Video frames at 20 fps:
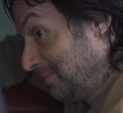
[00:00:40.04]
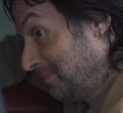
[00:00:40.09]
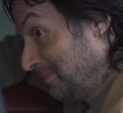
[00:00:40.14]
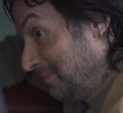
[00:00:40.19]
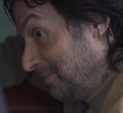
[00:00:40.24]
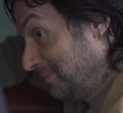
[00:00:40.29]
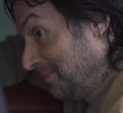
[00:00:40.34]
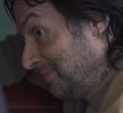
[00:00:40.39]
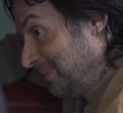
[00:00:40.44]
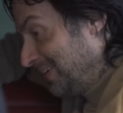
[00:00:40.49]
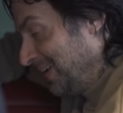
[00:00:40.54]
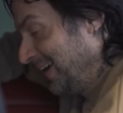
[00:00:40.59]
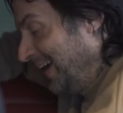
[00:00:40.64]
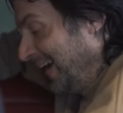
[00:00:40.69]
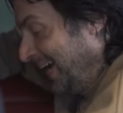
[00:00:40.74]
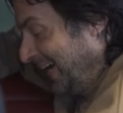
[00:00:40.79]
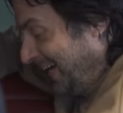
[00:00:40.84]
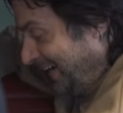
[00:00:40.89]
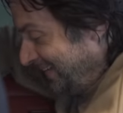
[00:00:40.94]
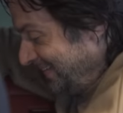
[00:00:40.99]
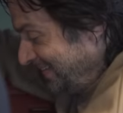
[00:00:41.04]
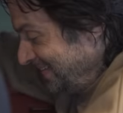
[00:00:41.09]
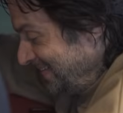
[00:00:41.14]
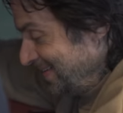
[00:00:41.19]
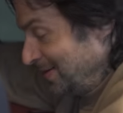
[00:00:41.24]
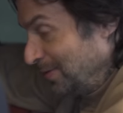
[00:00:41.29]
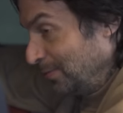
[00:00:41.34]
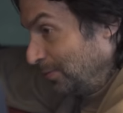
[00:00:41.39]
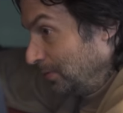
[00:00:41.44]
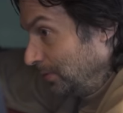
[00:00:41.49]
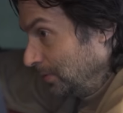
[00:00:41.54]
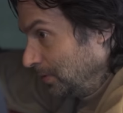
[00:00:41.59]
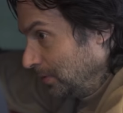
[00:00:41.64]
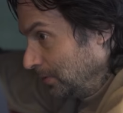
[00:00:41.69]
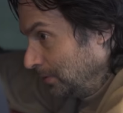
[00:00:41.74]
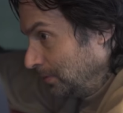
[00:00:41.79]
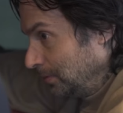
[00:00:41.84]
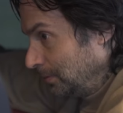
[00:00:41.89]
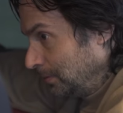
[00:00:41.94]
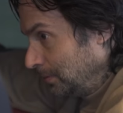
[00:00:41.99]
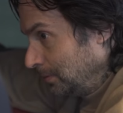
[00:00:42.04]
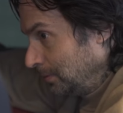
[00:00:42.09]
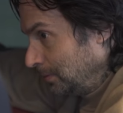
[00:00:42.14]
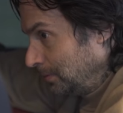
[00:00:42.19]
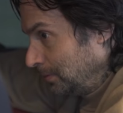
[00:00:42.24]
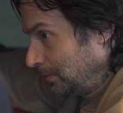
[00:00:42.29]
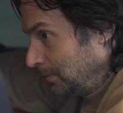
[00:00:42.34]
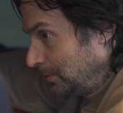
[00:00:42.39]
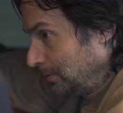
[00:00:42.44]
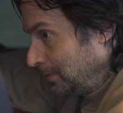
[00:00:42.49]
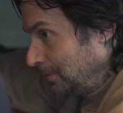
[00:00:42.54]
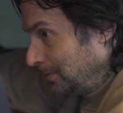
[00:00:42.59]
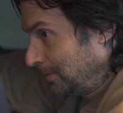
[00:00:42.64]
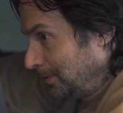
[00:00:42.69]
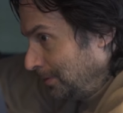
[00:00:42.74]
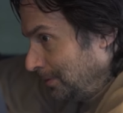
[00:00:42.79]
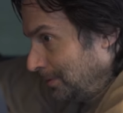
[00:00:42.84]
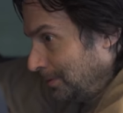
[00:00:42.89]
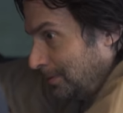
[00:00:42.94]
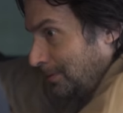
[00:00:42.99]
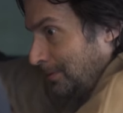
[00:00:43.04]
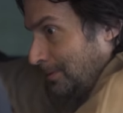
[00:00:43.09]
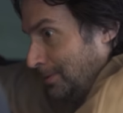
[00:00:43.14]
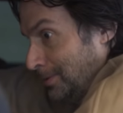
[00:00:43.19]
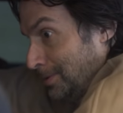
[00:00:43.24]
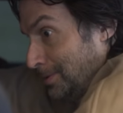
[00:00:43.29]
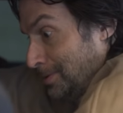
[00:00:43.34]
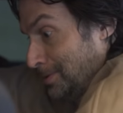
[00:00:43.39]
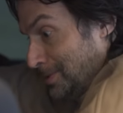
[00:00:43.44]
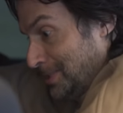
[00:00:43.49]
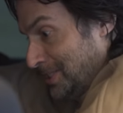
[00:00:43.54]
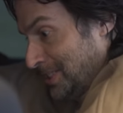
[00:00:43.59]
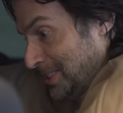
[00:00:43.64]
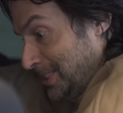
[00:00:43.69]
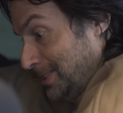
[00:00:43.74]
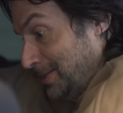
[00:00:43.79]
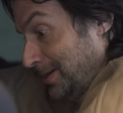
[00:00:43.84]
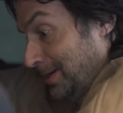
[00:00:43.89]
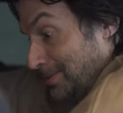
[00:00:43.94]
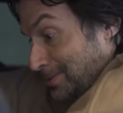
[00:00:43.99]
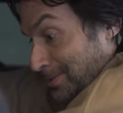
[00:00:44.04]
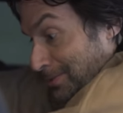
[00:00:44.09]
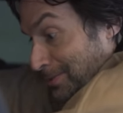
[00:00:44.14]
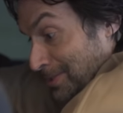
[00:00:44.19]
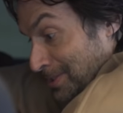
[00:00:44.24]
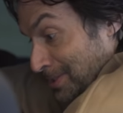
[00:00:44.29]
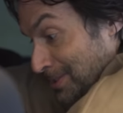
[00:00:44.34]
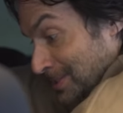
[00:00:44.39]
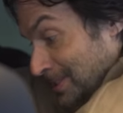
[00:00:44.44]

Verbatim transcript: what are you going to do? See dinosaurs. See dinosaurs.